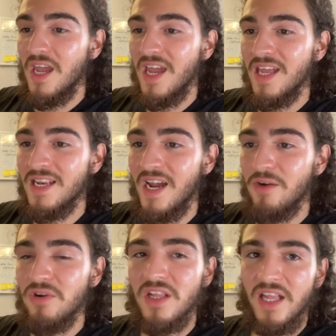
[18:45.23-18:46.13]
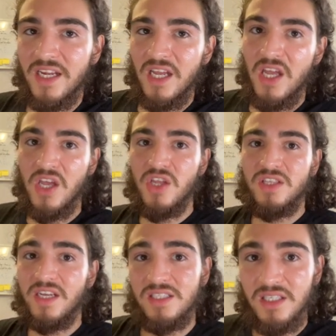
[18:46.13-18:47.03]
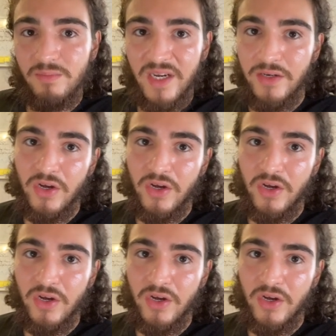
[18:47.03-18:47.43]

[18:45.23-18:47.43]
And I really like testing my